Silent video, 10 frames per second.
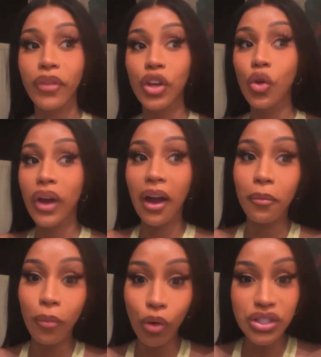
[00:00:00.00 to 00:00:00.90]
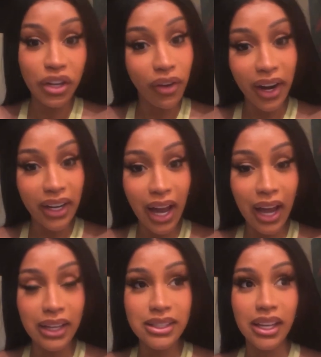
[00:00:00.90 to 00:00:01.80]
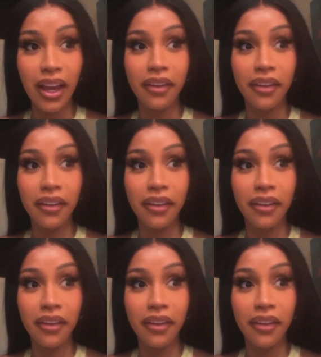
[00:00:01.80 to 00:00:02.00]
you get mostly recognized